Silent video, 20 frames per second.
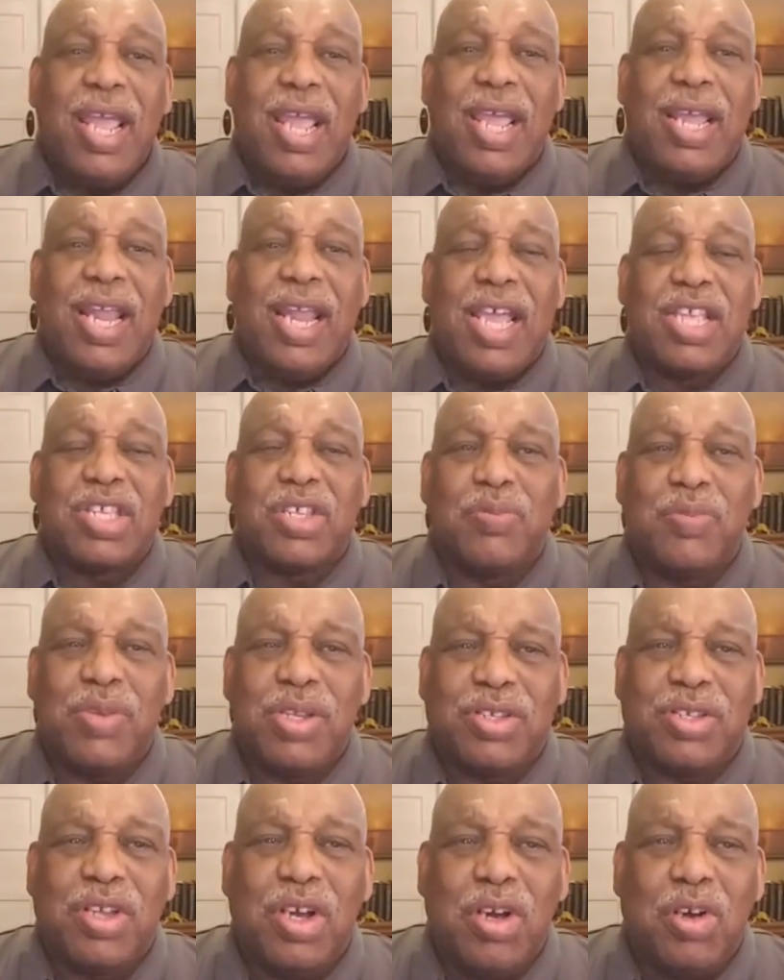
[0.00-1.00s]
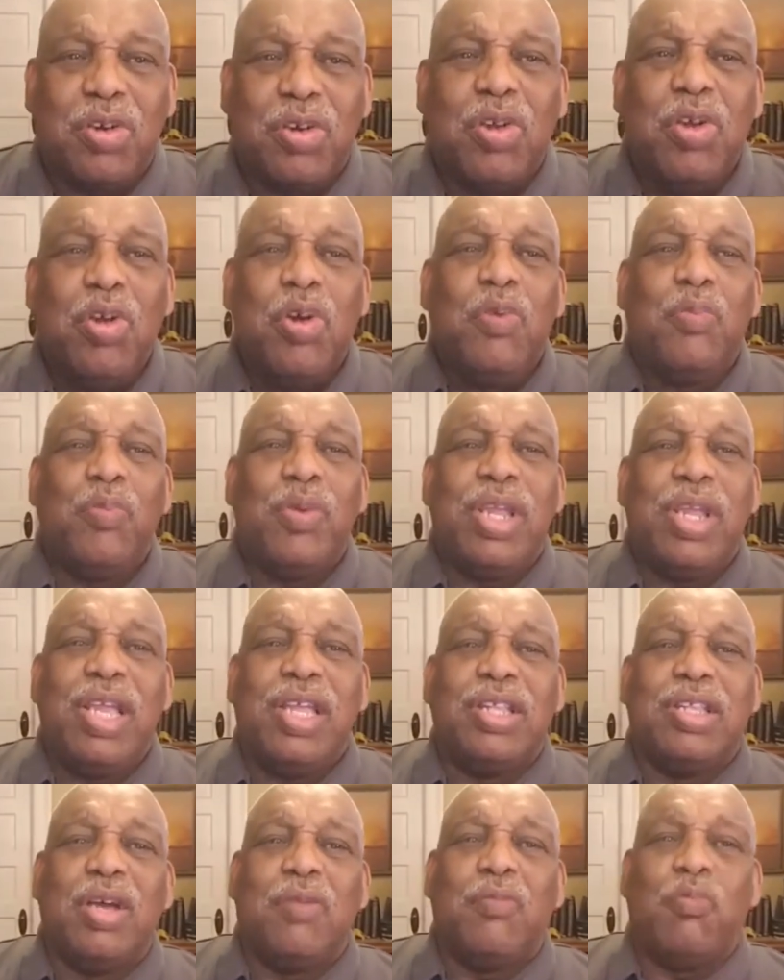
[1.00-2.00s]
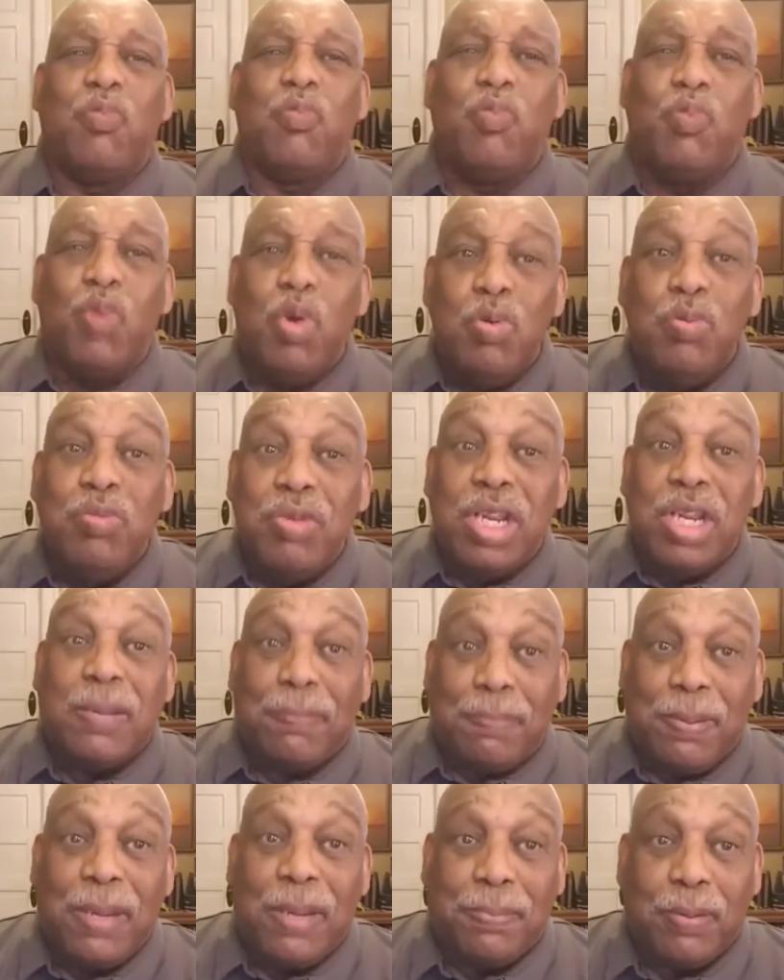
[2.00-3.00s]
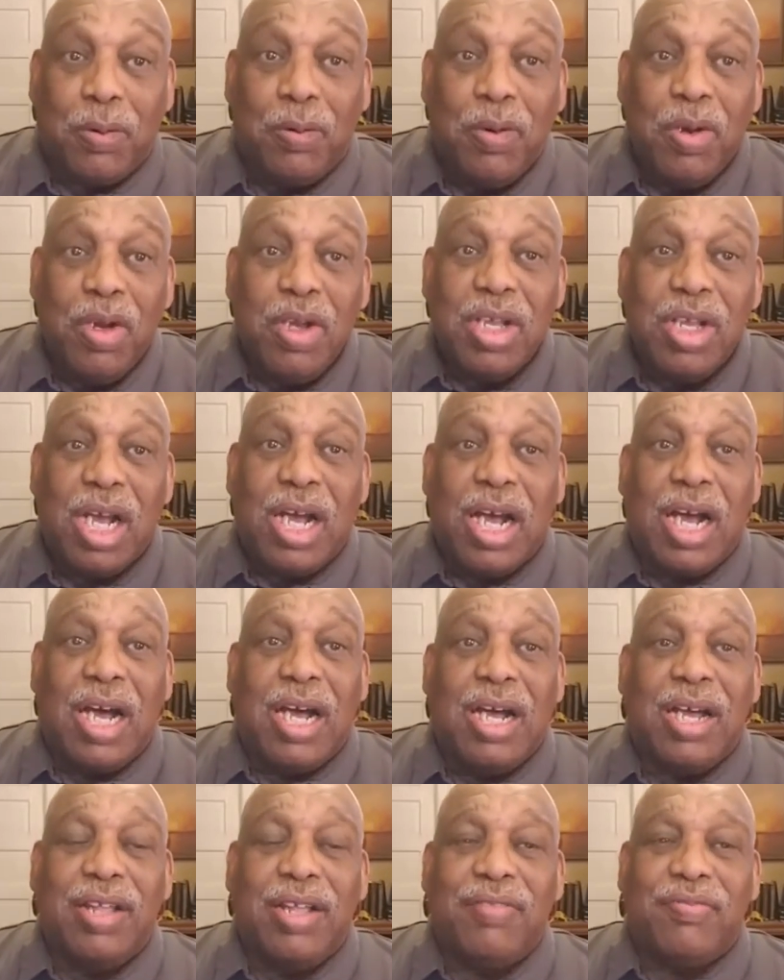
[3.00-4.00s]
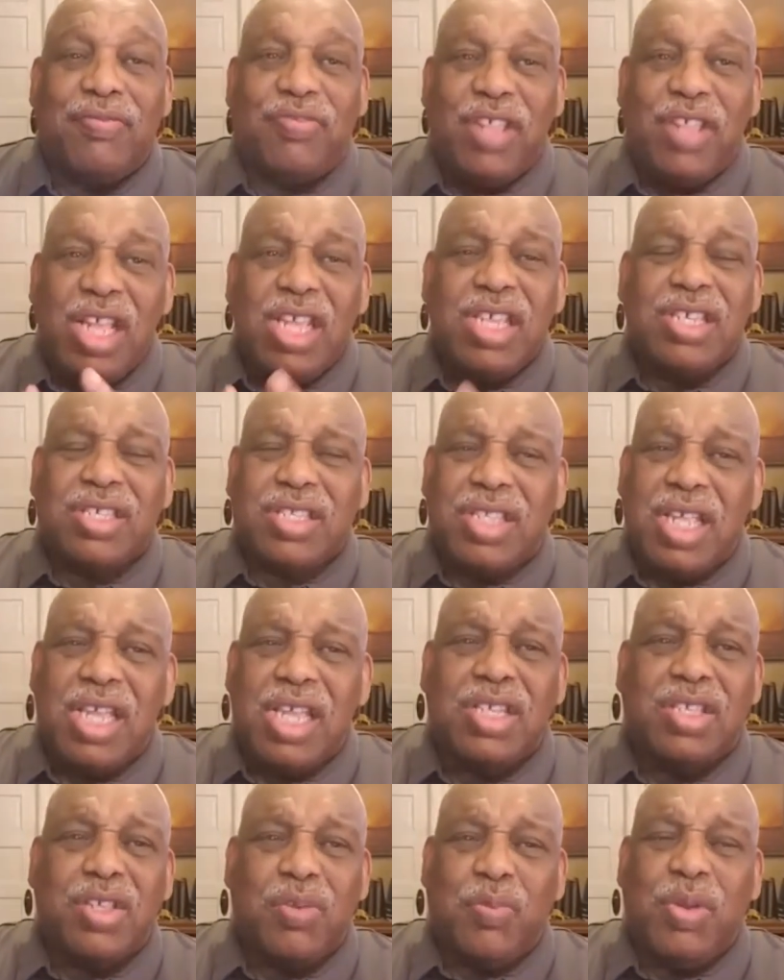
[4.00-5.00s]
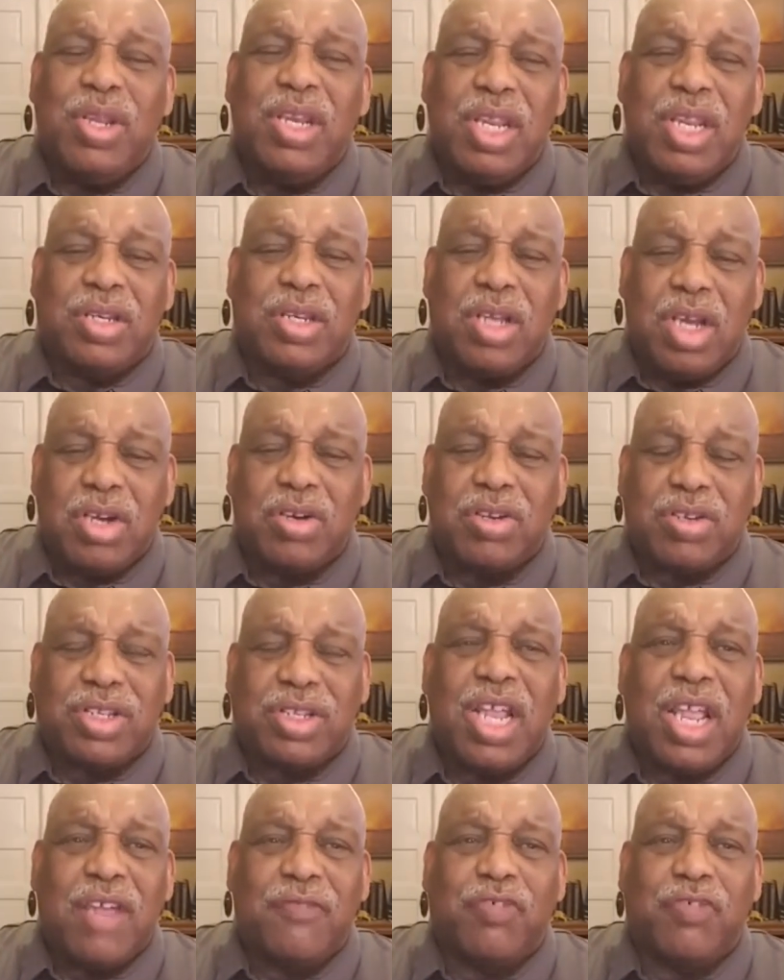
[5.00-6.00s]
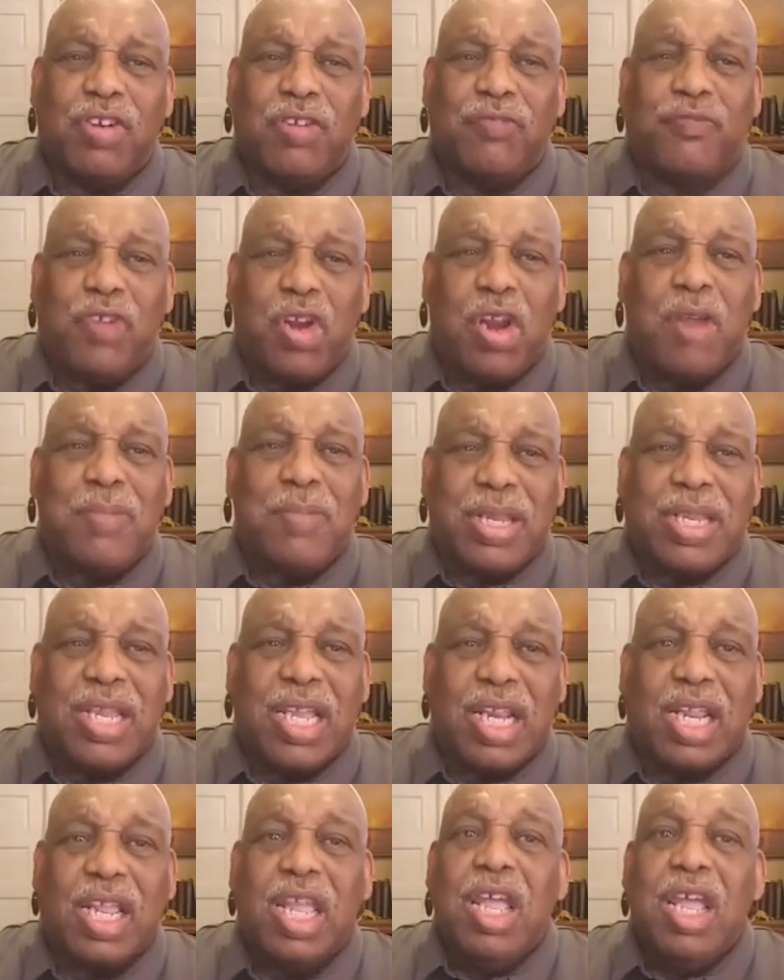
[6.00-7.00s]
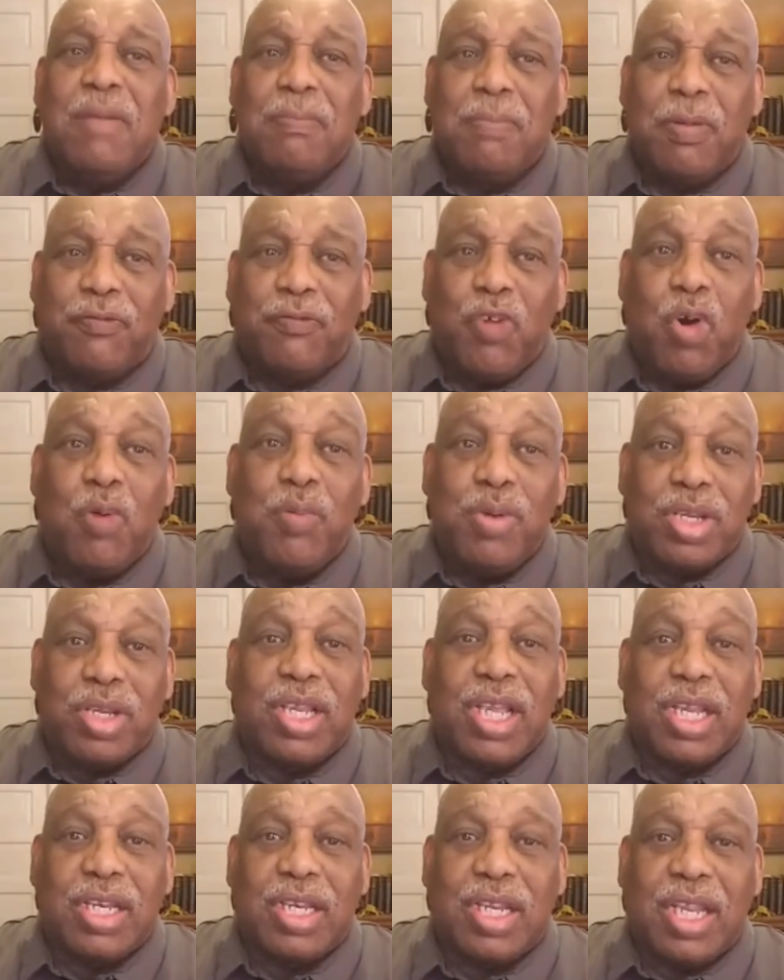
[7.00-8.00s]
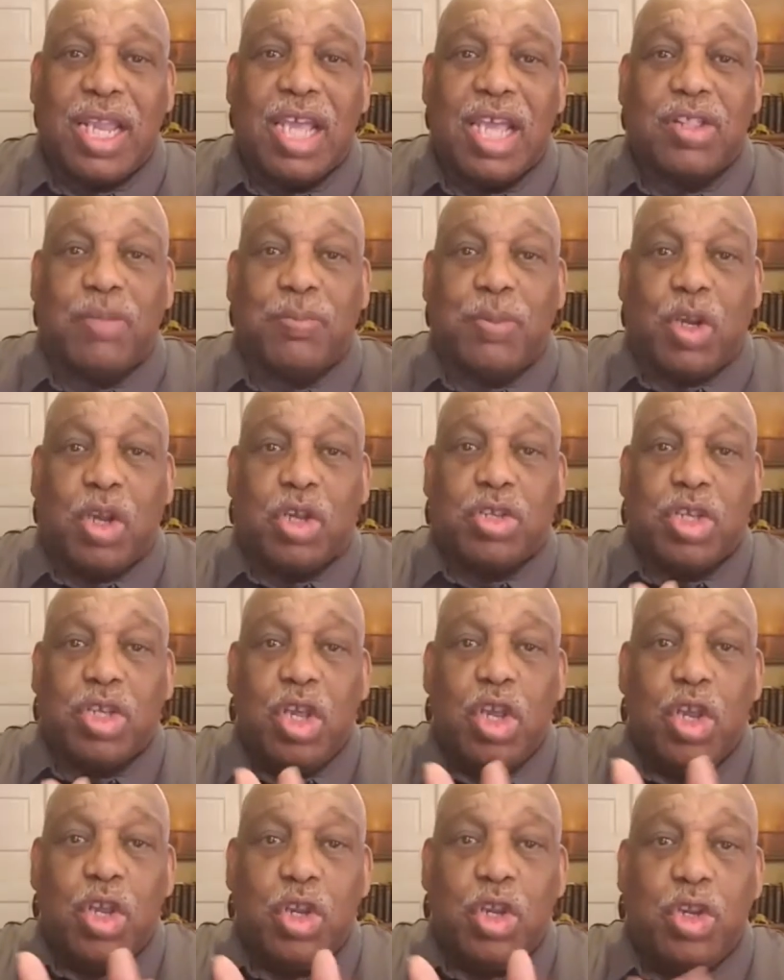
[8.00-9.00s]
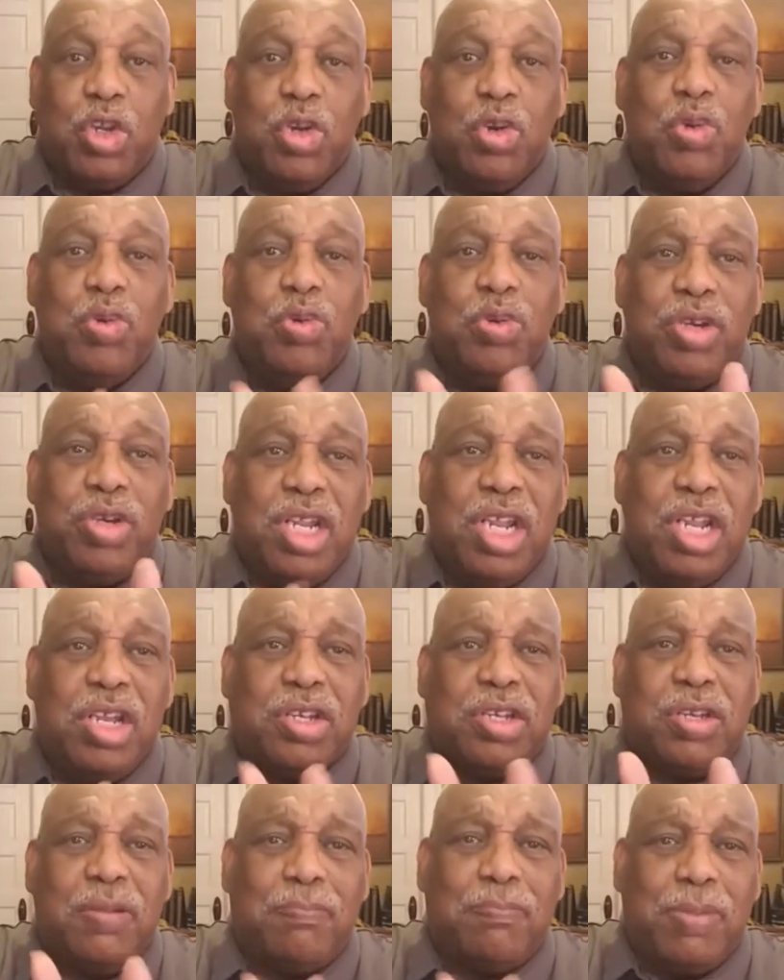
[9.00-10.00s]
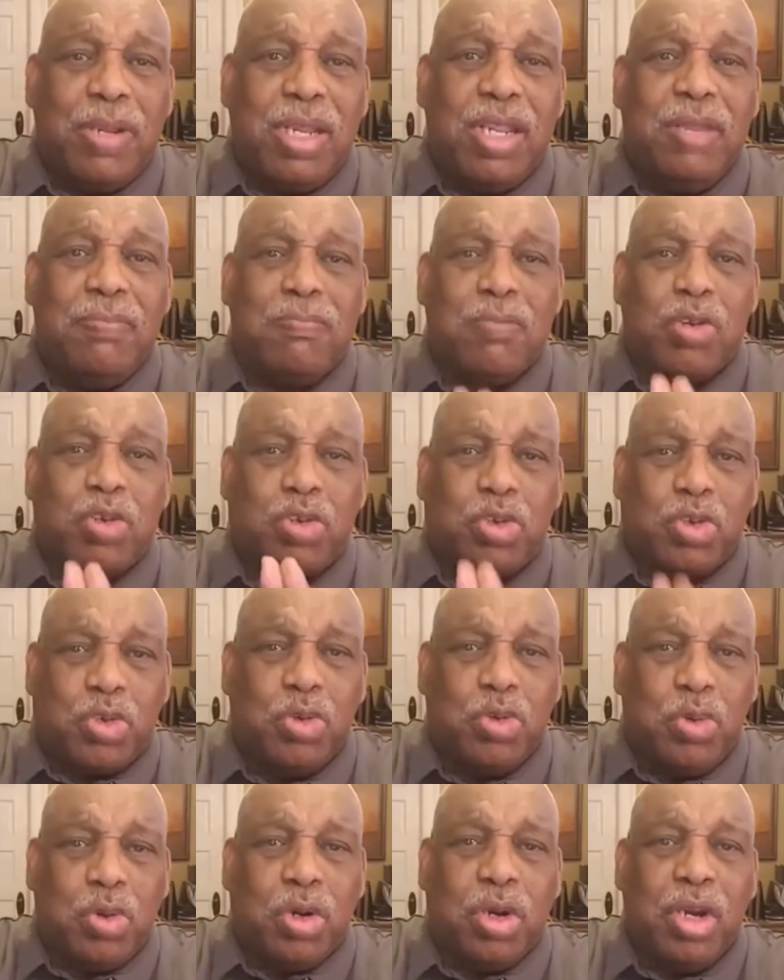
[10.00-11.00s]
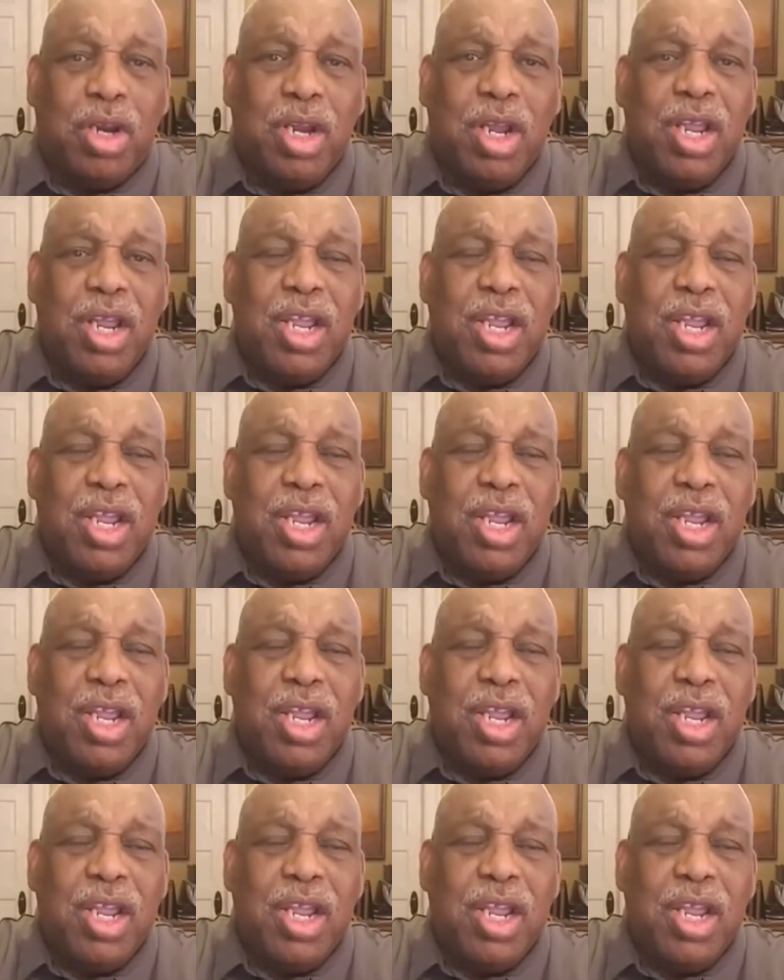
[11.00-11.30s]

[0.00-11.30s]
And as a result, we end up wounding people. Uh, these things that we need to understand from the very beginning before we get together because you need to be mature